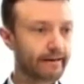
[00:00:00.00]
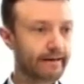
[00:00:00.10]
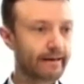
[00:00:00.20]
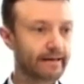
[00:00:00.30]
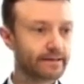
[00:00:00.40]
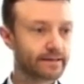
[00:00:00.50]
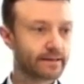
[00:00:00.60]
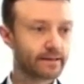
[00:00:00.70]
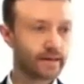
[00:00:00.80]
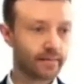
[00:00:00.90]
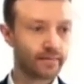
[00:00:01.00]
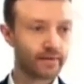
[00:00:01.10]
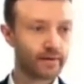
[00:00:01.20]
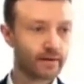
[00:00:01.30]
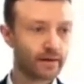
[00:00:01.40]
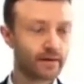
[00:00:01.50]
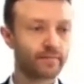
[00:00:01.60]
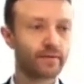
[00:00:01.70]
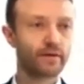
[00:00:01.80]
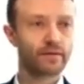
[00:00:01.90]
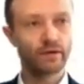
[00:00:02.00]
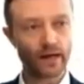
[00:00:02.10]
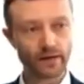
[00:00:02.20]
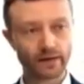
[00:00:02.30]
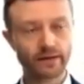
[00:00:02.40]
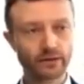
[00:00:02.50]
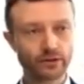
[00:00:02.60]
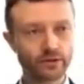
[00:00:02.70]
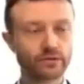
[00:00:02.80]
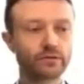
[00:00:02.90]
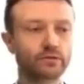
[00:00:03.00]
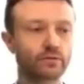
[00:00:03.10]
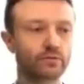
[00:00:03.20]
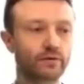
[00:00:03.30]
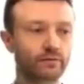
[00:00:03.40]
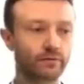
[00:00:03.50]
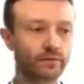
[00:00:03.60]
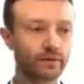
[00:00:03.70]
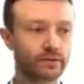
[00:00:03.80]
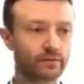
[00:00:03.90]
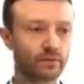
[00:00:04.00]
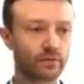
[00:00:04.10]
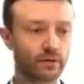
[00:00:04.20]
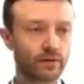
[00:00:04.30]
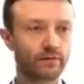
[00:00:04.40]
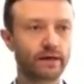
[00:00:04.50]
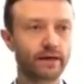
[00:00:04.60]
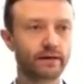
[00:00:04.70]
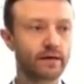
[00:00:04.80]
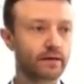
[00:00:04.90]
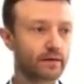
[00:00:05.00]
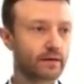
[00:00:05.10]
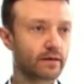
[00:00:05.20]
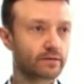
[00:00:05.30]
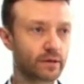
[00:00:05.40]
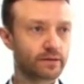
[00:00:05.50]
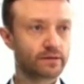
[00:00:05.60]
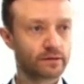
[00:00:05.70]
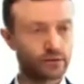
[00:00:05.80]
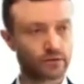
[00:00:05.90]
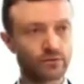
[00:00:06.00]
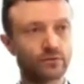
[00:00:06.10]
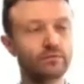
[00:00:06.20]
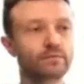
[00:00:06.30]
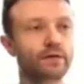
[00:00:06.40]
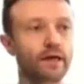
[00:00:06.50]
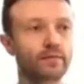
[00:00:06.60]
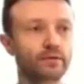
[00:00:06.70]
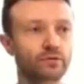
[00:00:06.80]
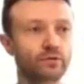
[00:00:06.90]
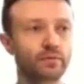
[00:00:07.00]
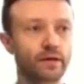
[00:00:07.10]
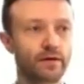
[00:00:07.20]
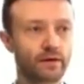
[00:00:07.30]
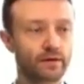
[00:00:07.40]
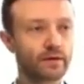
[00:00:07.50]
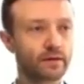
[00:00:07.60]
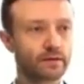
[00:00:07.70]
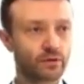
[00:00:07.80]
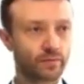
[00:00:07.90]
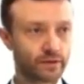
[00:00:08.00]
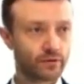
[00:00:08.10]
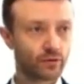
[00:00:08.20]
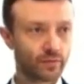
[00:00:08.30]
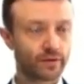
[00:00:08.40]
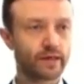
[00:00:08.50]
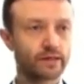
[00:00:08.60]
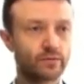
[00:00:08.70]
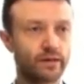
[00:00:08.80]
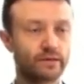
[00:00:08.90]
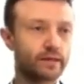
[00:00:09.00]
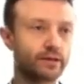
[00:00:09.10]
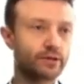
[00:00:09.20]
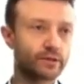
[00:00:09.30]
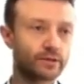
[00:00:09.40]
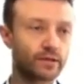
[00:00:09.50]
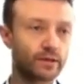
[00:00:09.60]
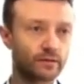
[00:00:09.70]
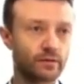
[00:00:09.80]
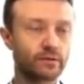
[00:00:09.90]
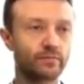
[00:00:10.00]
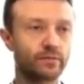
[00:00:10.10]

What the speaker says: And yeah, there are other conditions to be fulfilled for qualifying residents to be able to apply the 0% corporate tax rate, such as transfer